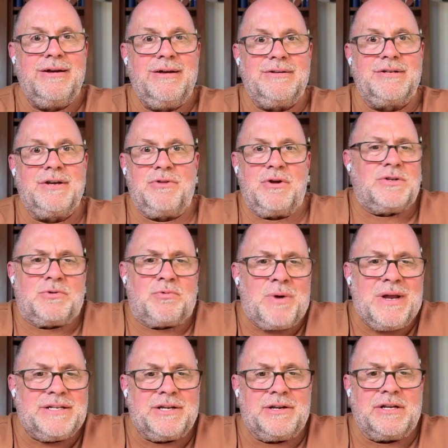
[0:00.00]
So there's a
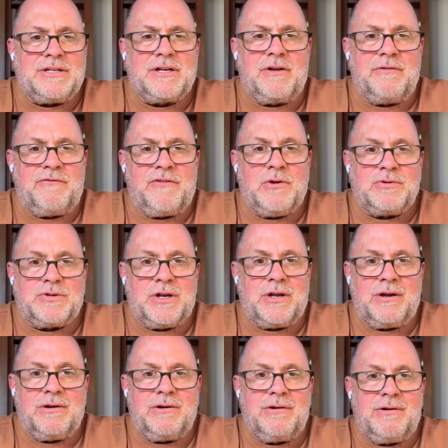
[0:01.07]
reason it's
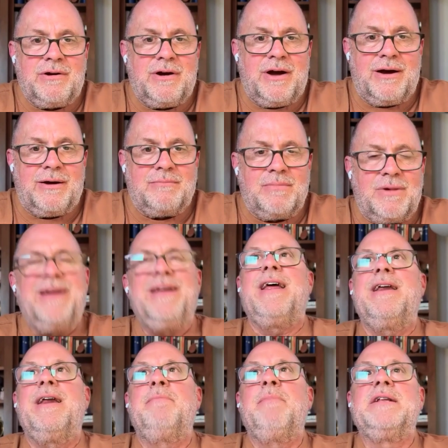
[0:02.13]
confusing. And
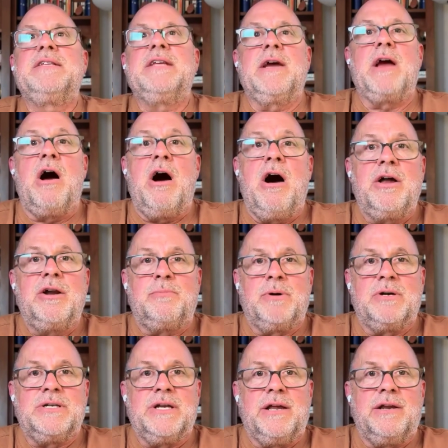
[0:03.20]
I'm not saying
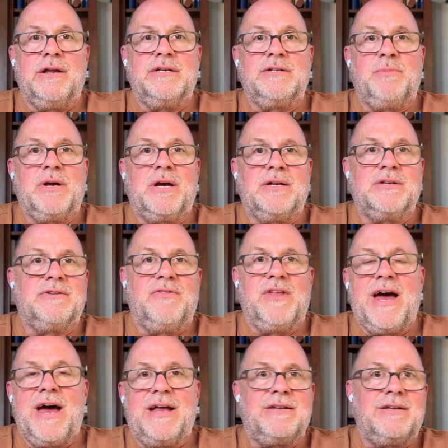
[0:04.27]
100% is because of
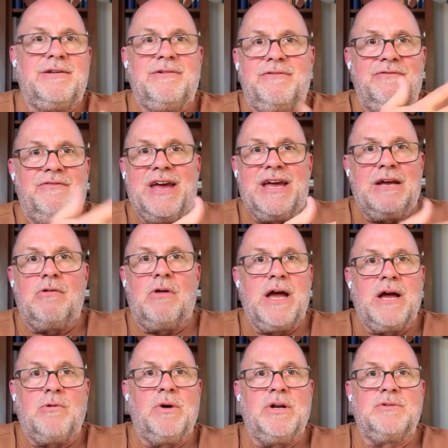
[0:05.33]
that vague
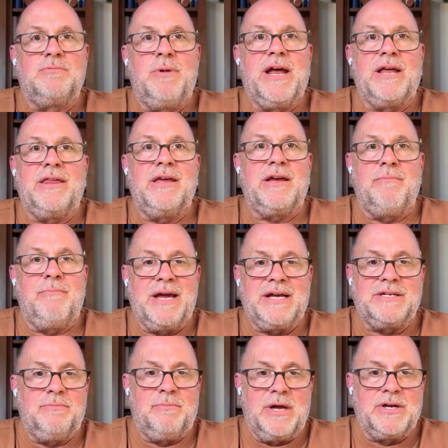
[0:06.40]
language, but I think it
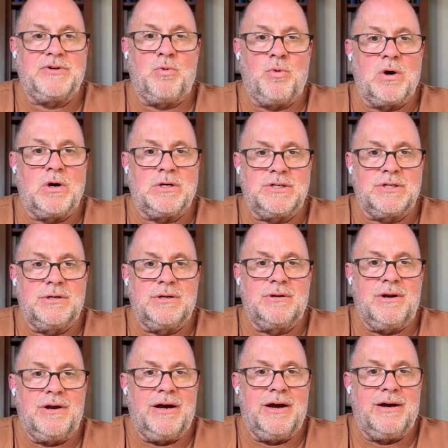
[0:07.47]
makes it much worse
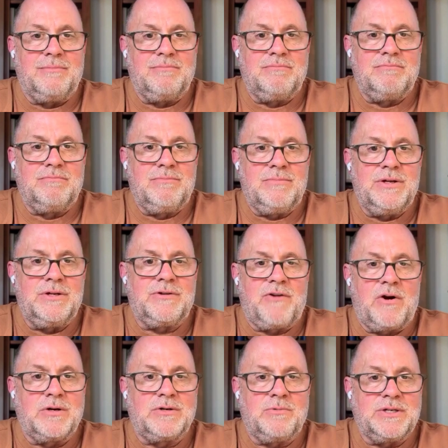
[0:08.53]
as
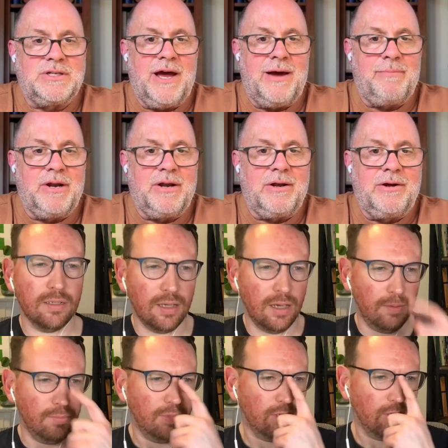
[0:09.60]
far as what's happening.
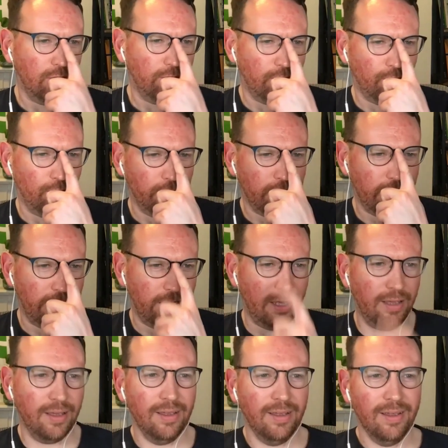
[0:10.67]
I'm sort of a
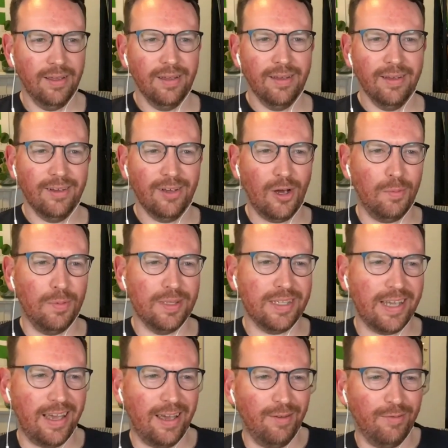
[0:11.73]
rookie
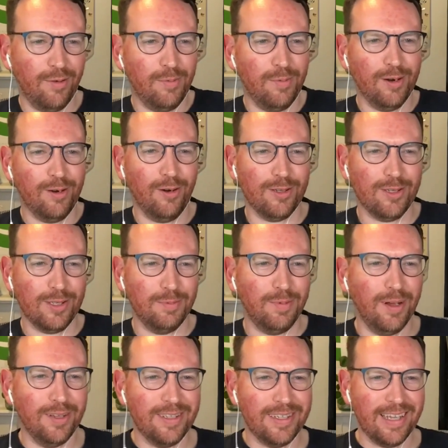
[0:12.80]
commentator from across the
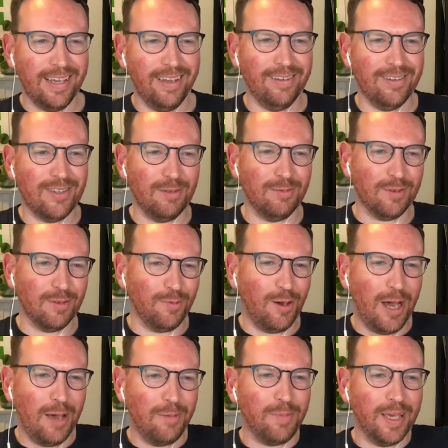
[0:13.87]
pond here in terms of what
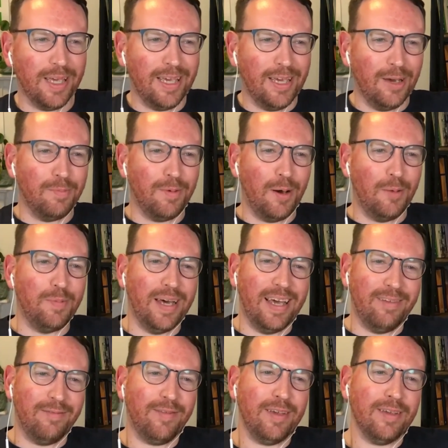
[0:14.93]
I'm picking up on, but
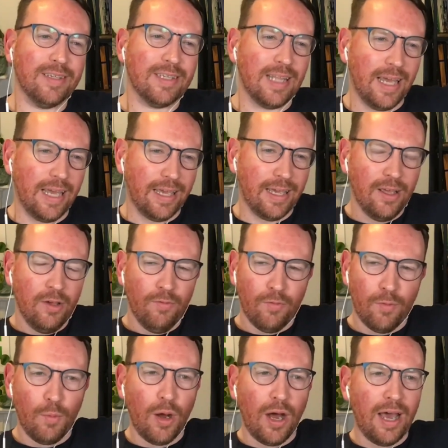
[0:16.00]
it feels like,
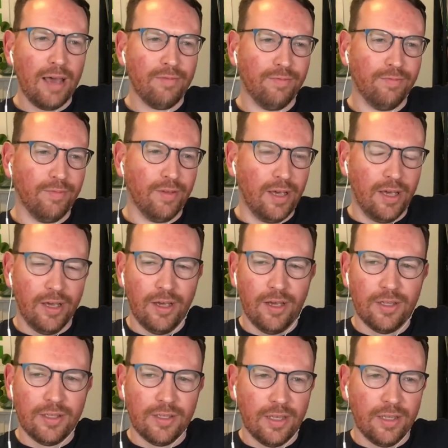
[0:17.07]
from what I've
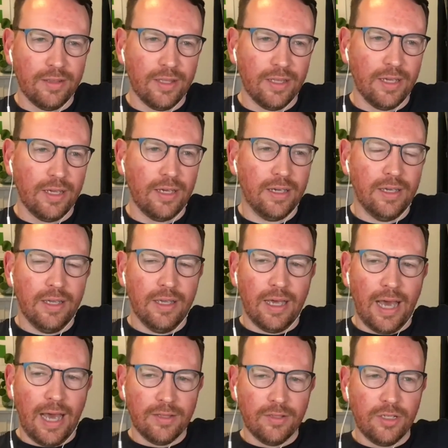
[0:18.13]
heard, that the
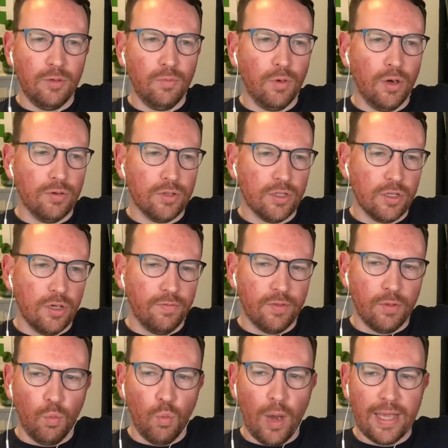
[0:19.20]
anti-woke stuff, the
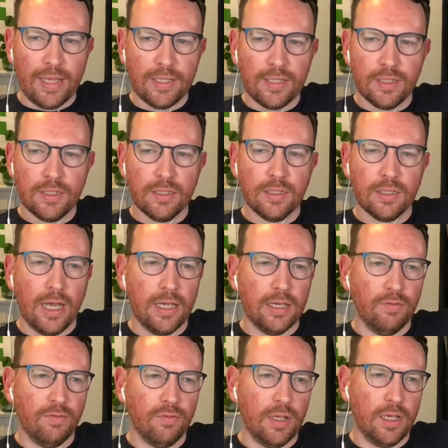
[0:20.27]
waste side
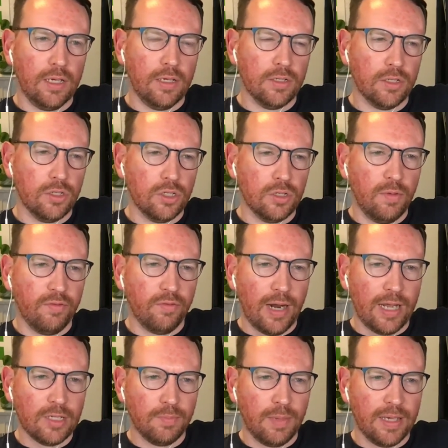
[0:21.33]
of things and some other
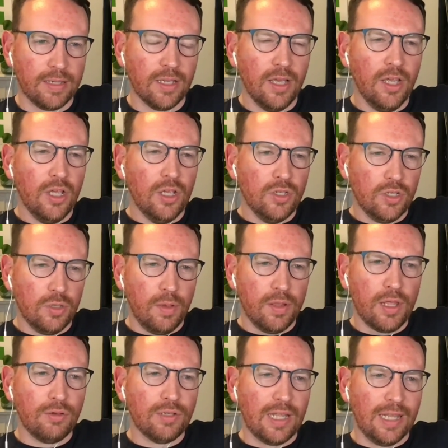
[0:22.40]
aspects, some of
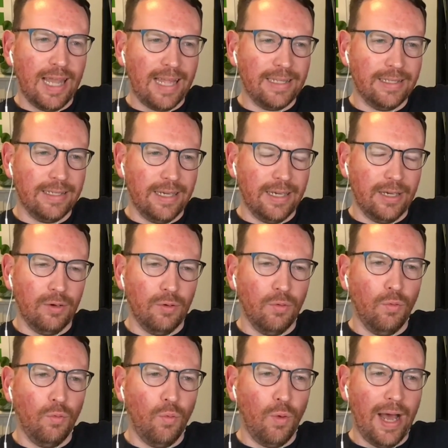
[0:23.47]
those are landing
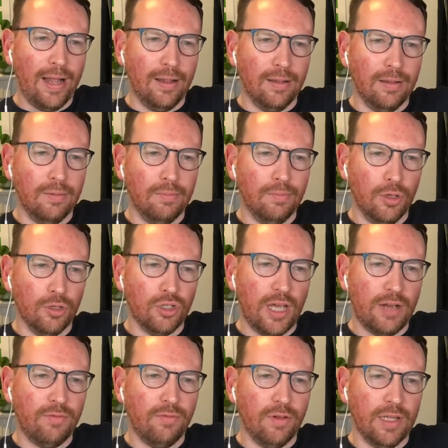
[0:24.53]
well more
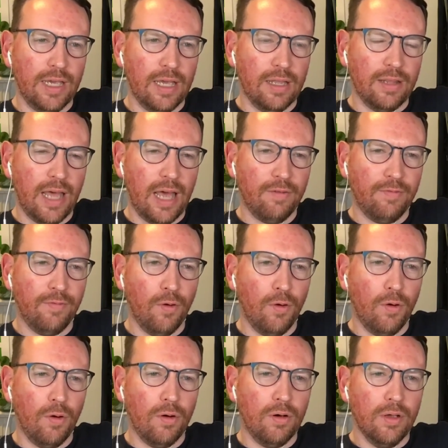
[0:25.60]
generally, and
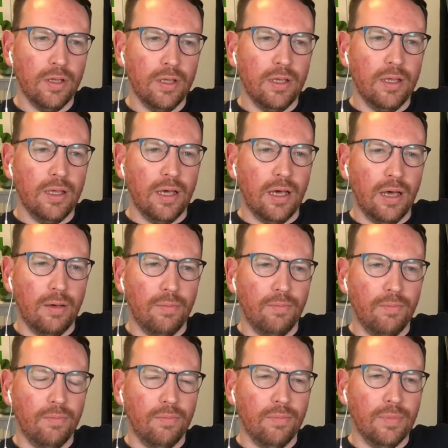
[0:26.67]
therefore,
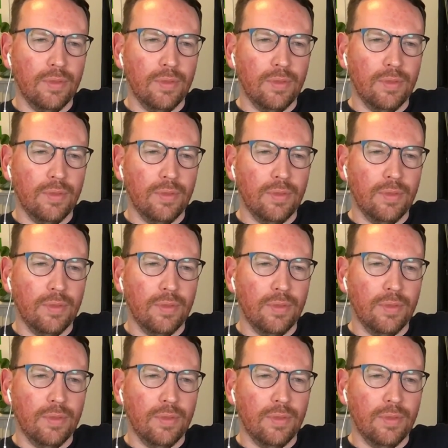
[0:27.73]
I'm